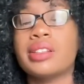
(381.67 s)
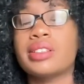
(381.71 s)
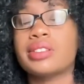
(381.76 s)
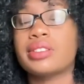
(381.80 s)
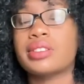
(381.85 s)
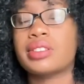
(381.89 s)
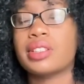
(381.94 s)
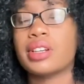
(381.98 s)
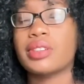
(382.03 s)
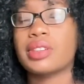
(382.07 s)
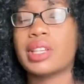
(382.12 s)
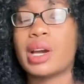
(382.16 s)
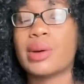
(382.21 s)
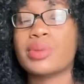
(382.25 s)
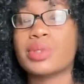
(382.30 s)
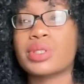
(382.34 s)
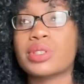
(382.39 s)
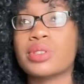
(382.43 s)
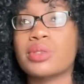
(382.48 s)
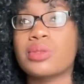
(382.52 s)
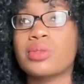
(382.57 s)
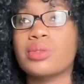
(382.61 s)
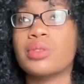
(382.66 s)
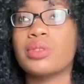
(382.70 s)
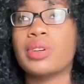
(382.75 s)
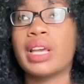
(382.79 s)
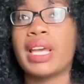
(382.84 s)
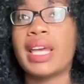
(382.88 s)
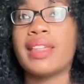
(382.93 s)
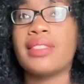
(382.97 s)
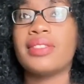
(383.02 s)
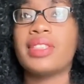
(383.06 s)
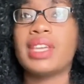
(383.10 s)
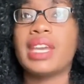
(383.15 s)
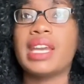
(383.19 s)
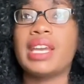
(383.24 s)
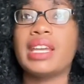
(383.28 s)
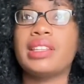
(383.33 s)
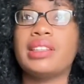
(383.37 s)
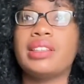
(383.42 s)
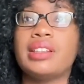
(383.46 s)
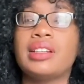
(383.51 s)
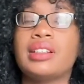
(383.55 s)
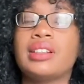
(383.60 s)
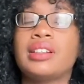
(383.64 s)
So that was cool. And
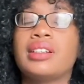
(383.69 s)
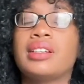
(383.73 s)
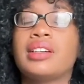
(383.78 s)
then